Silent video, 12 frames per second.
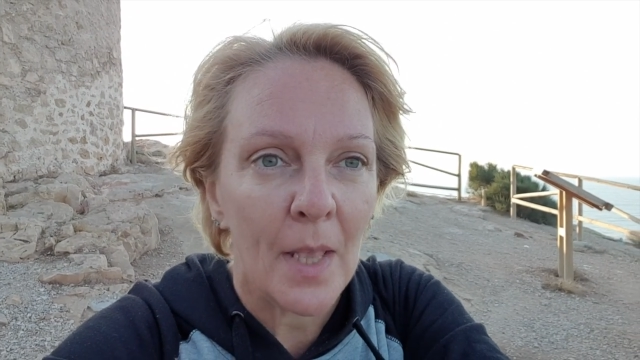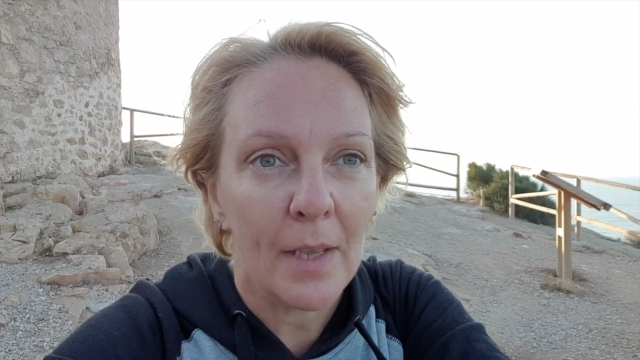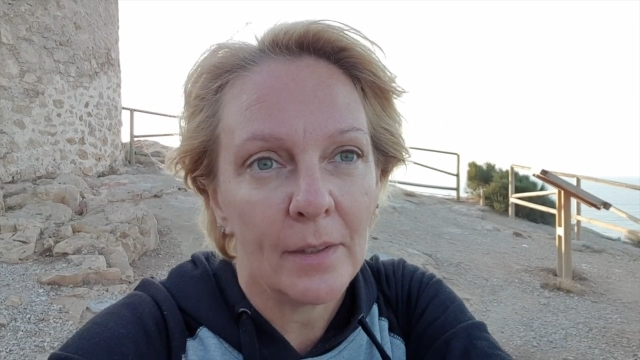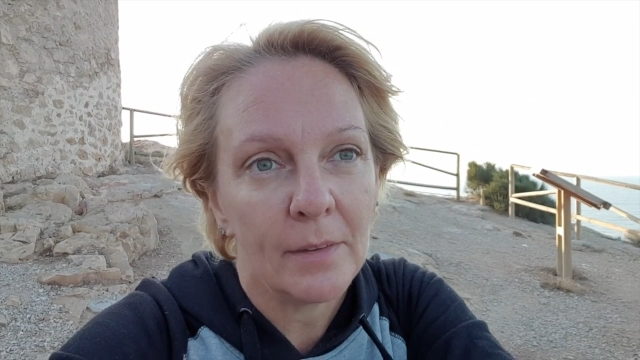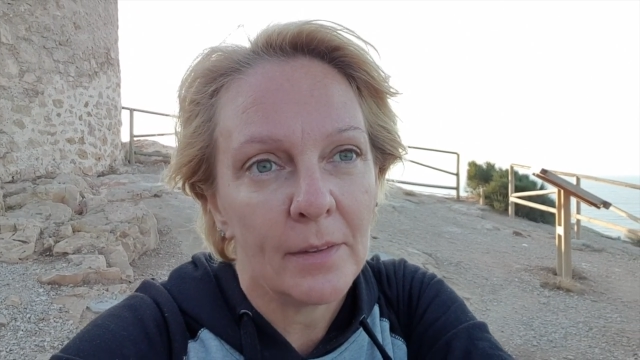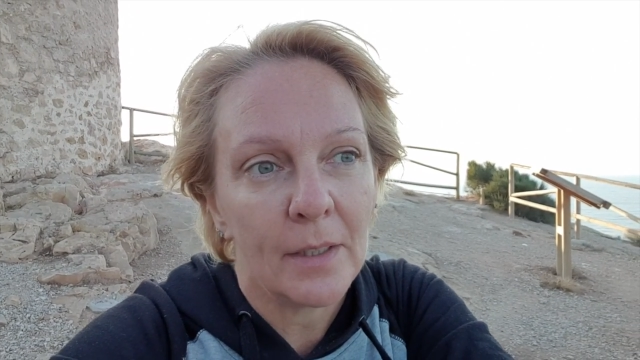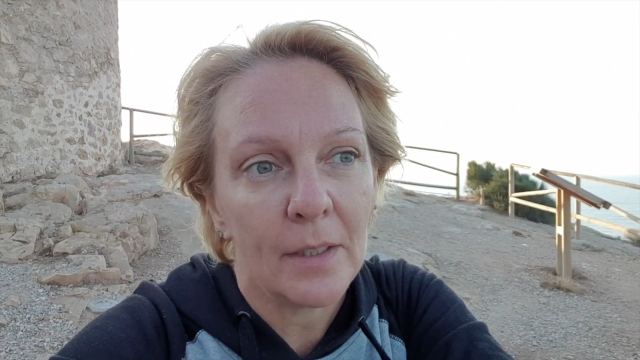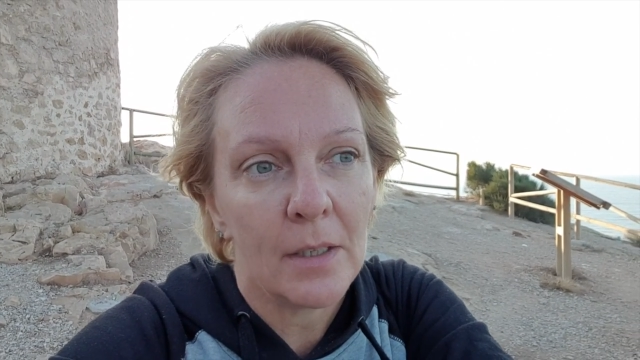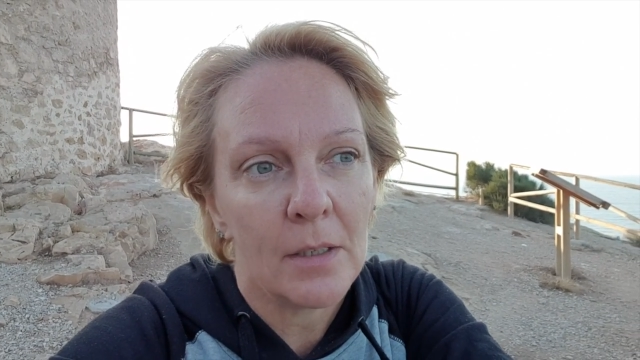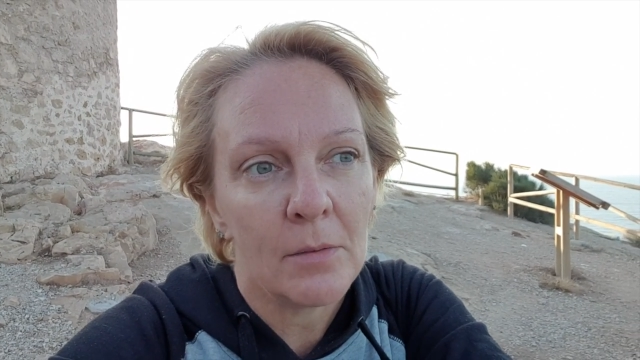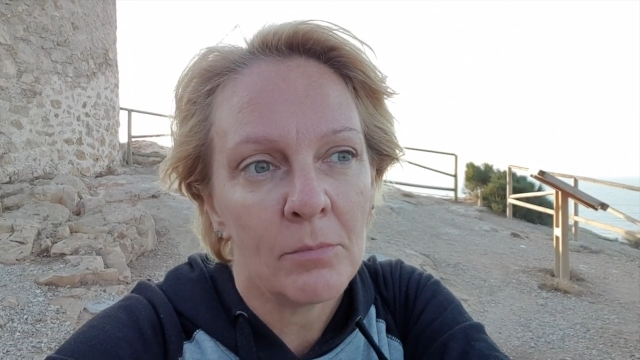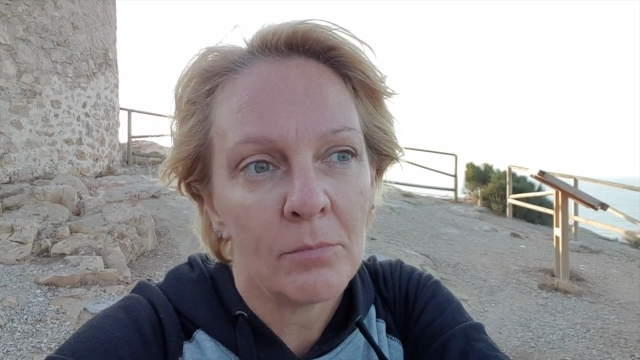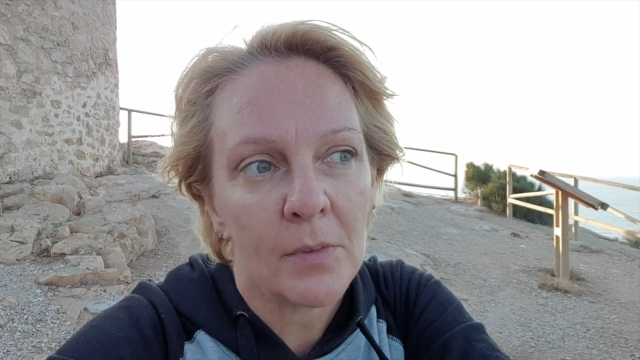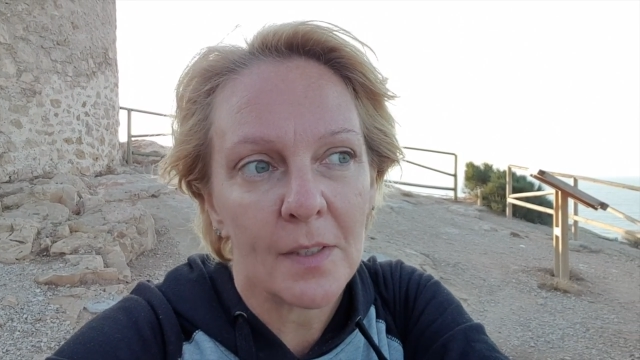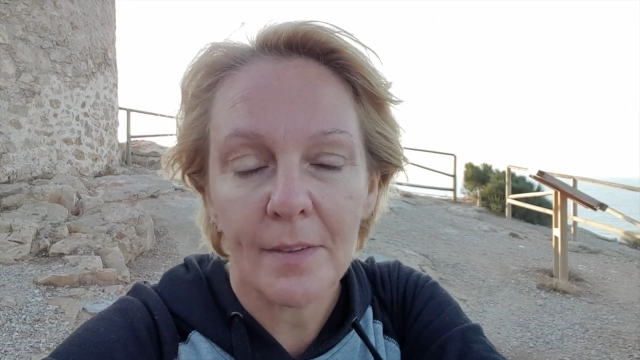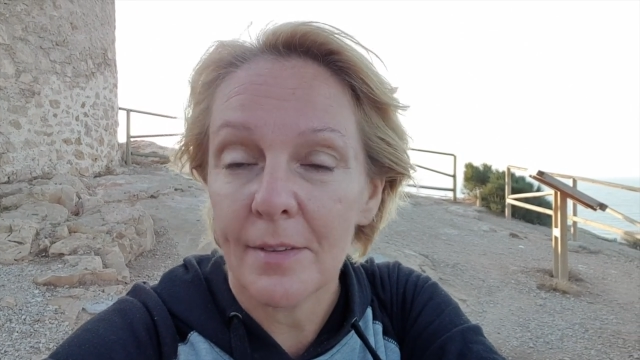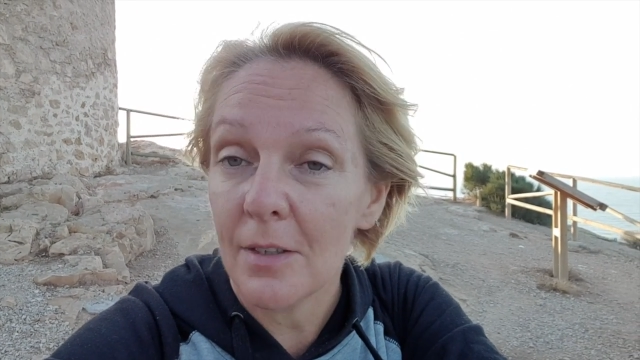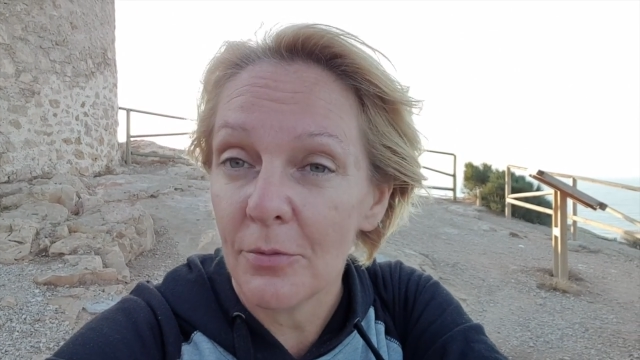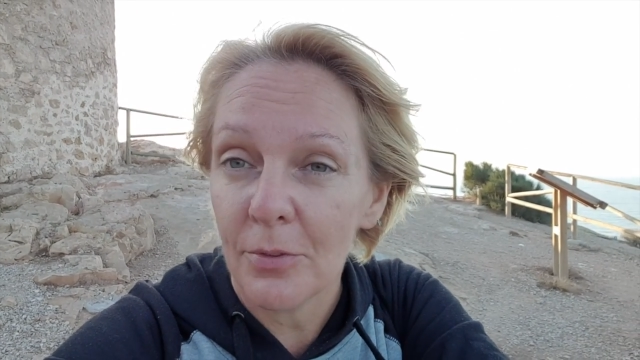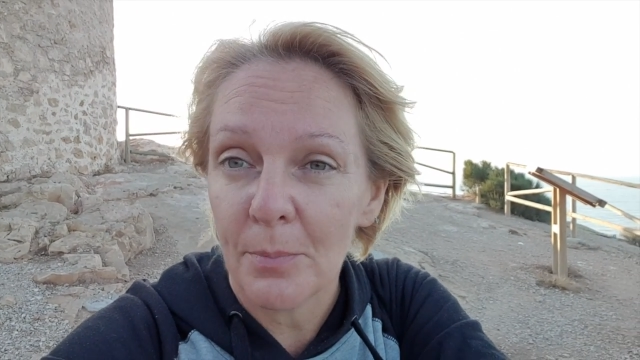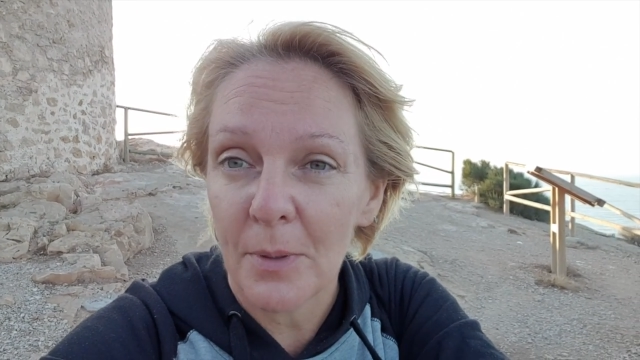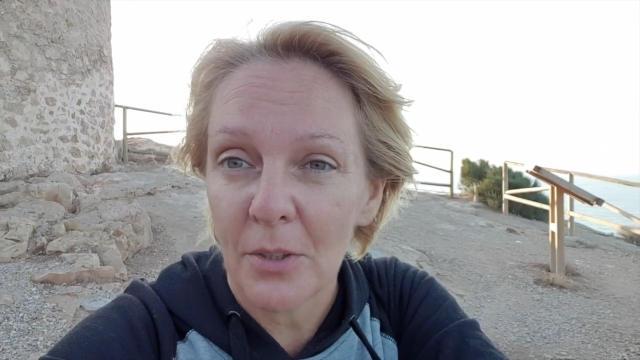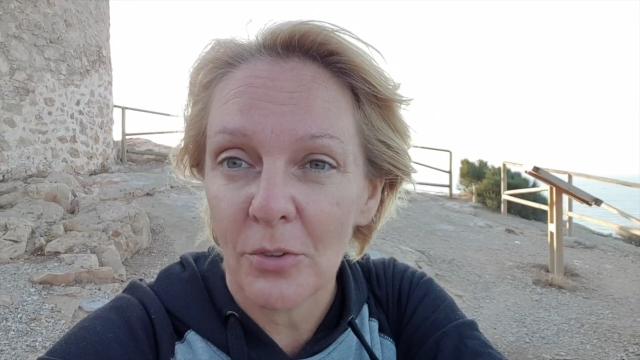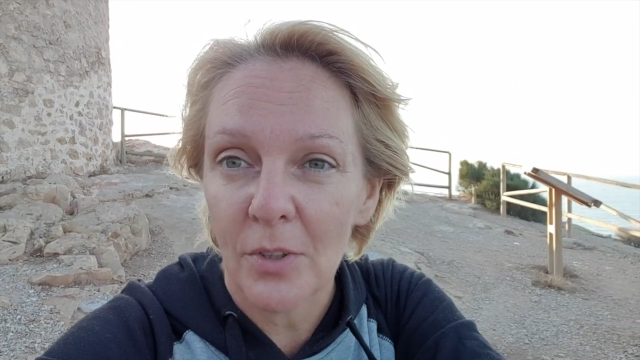And this is it for
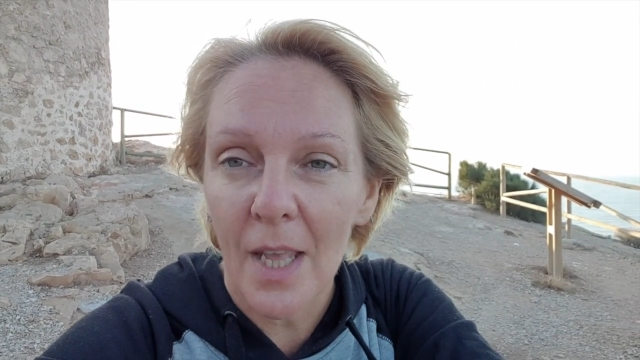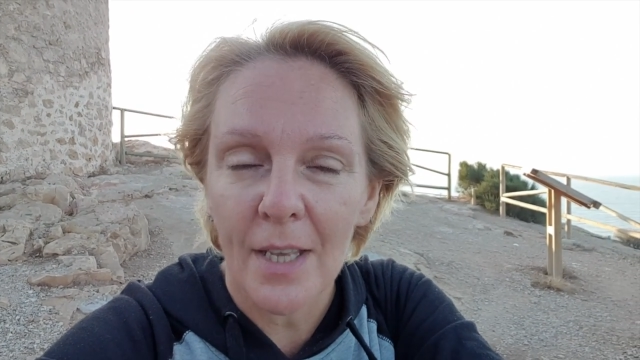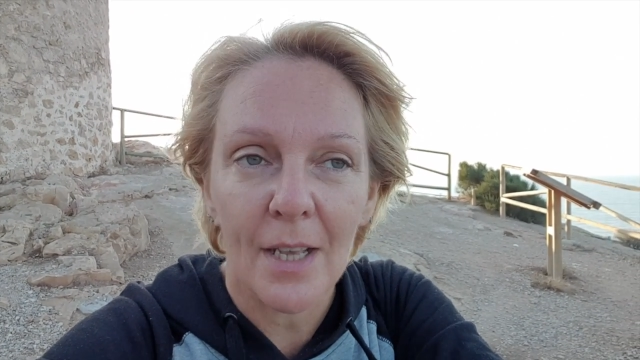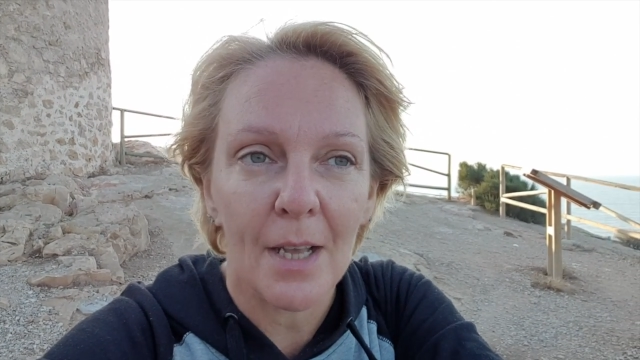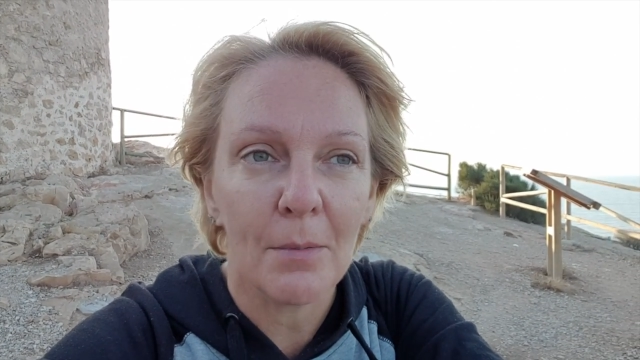me today.